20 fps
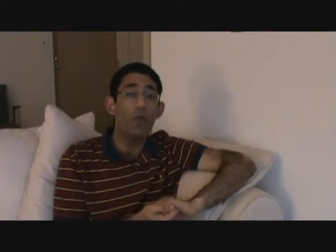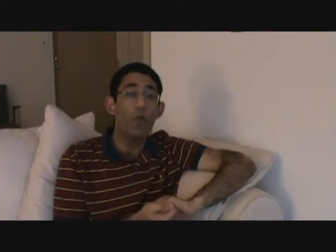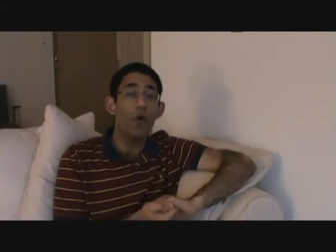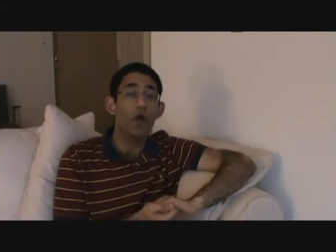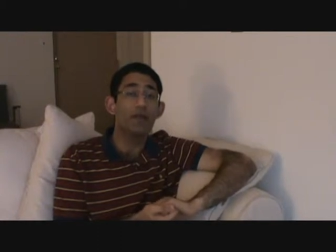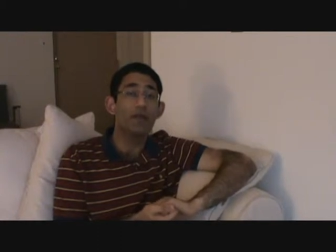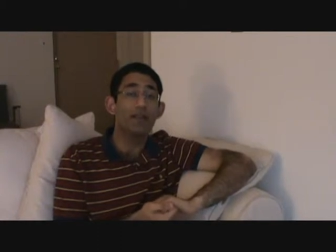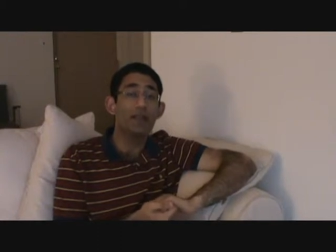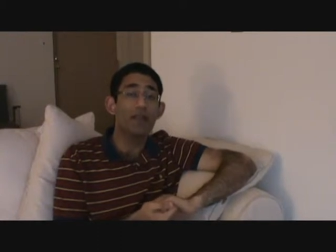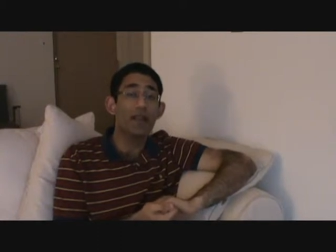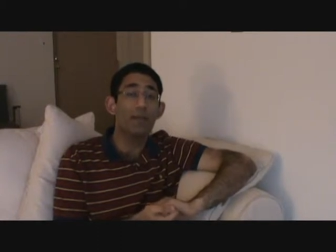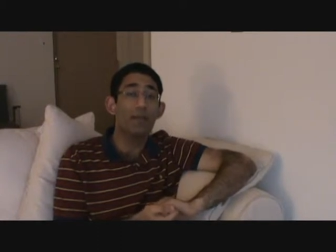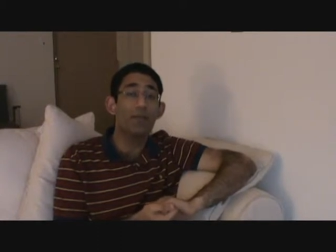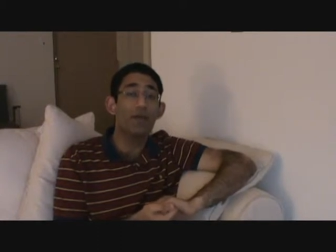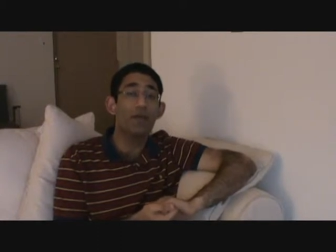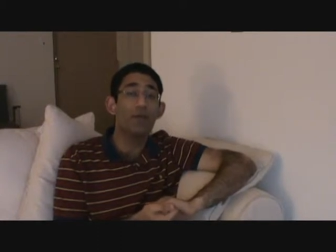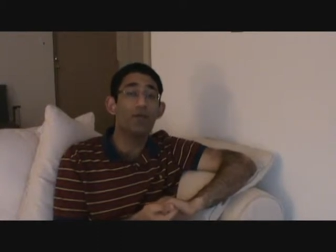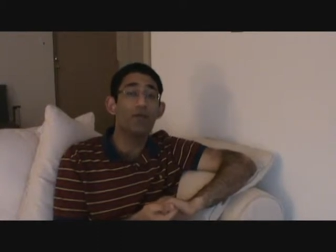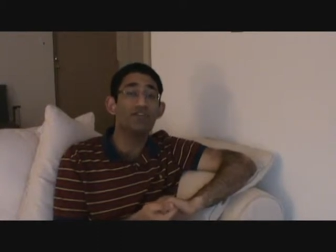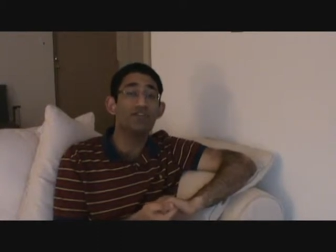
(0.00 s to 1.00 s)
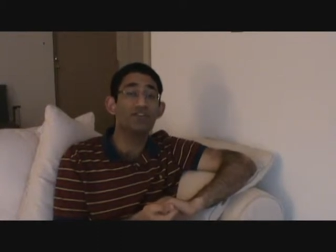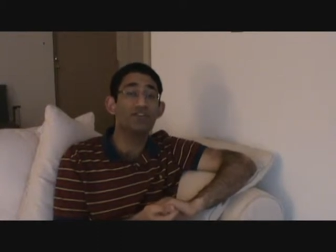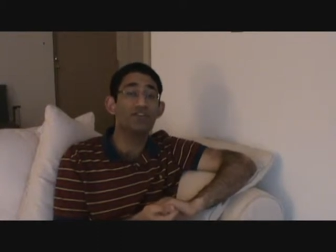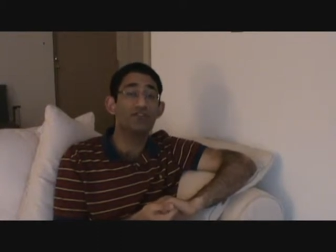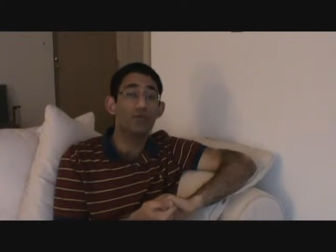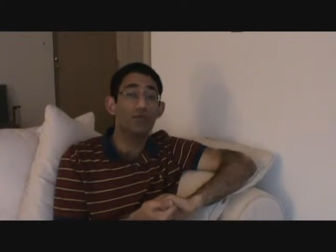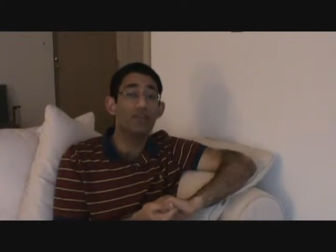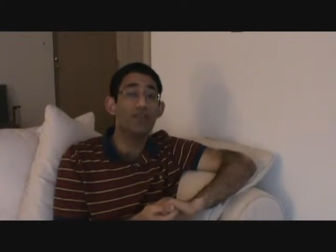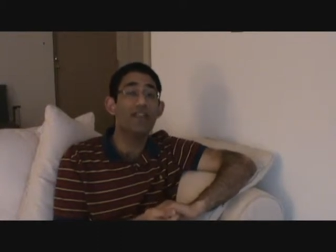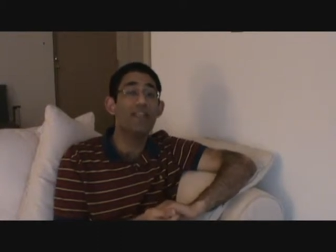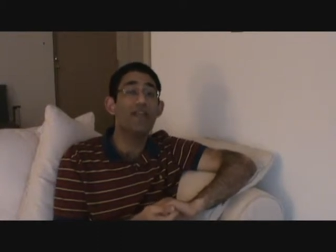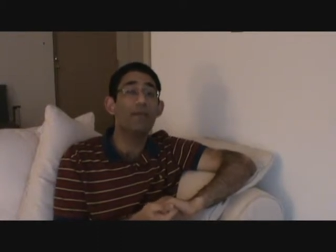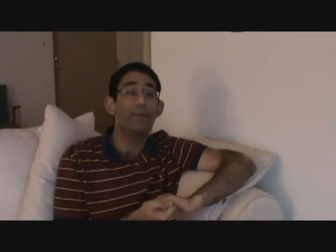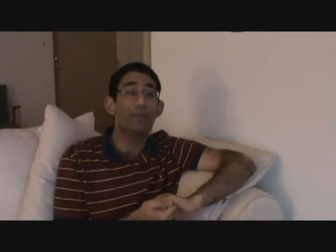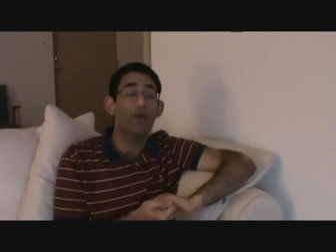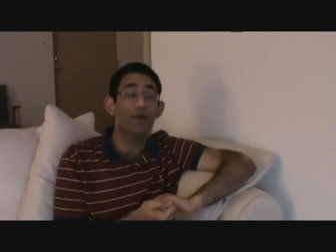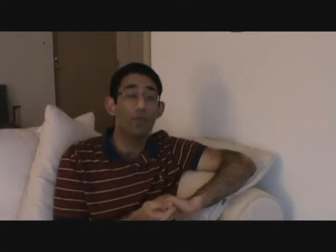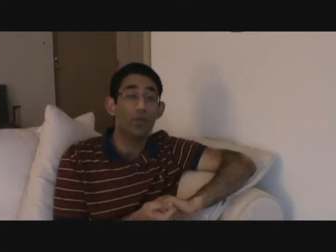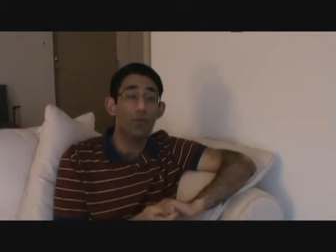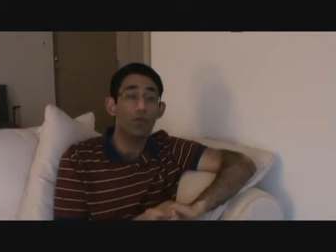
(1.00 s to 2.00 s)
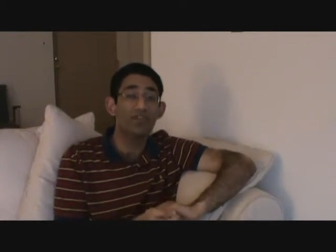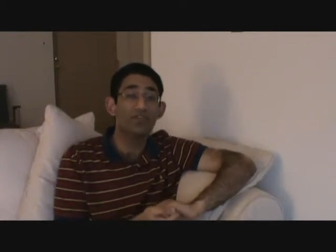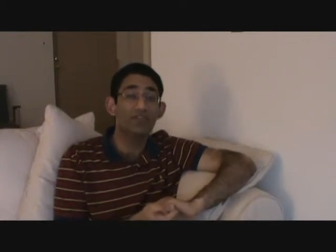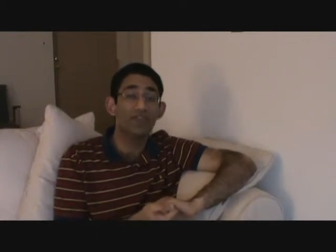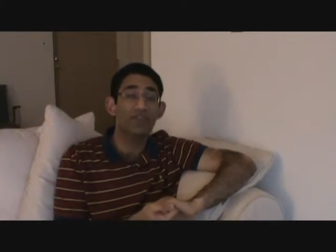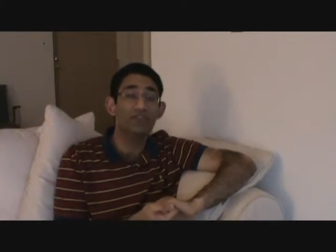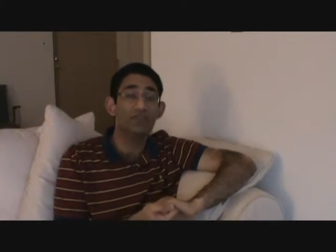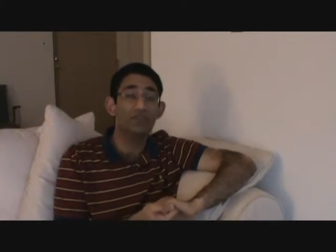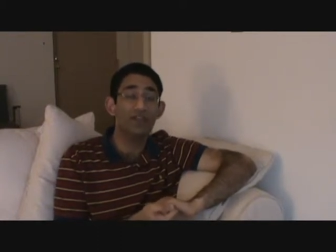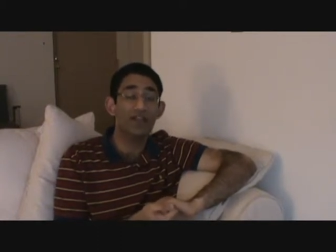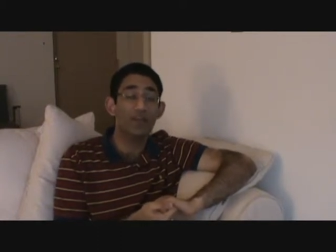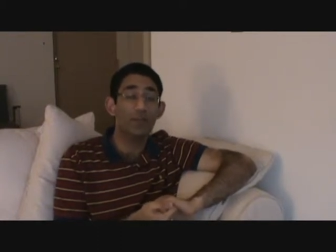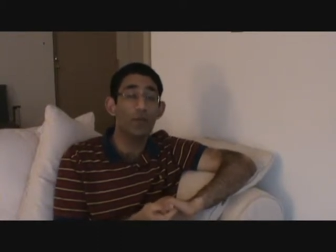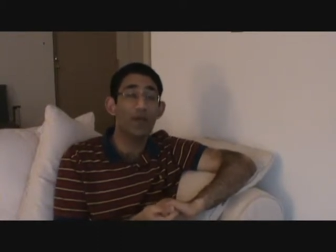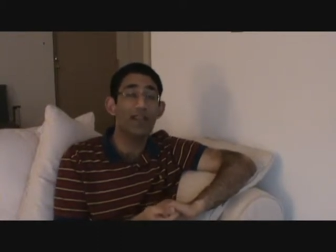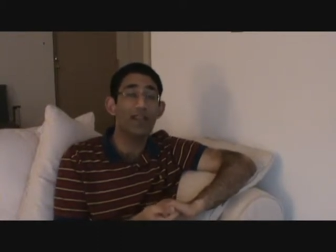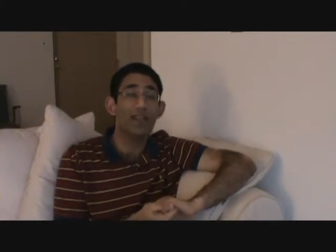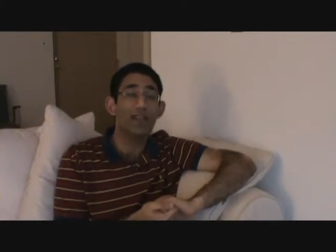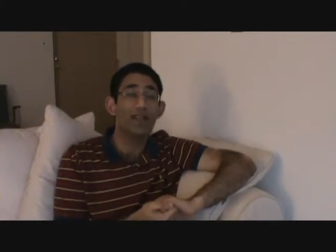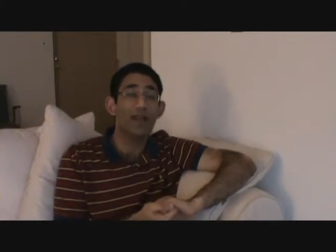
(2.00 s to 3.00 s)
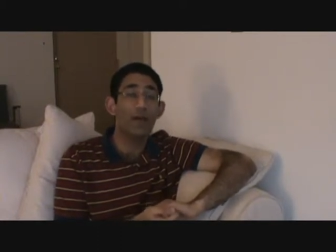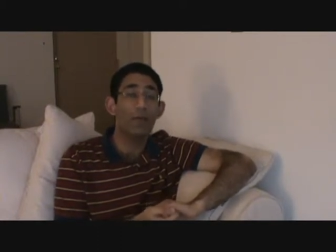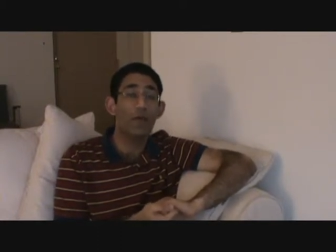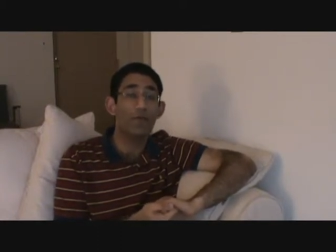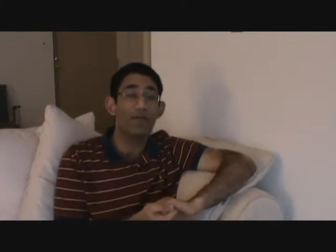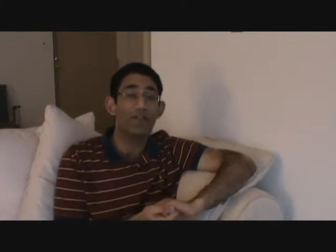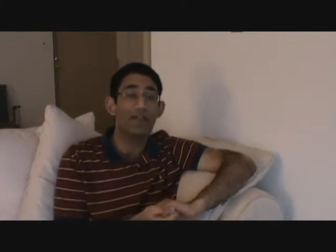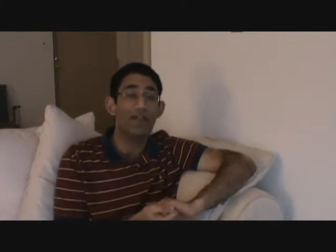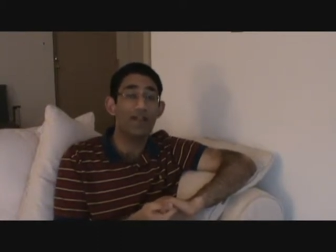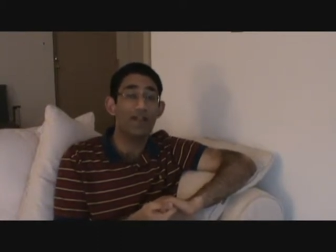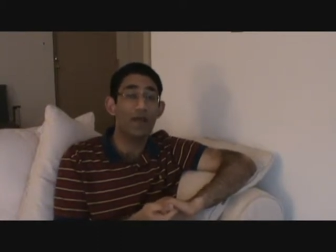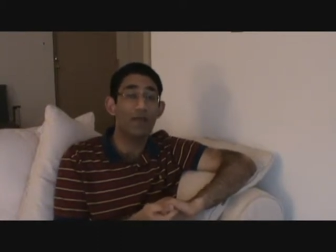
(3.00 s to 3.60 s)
want a number which is unique per visit so that we can come up with a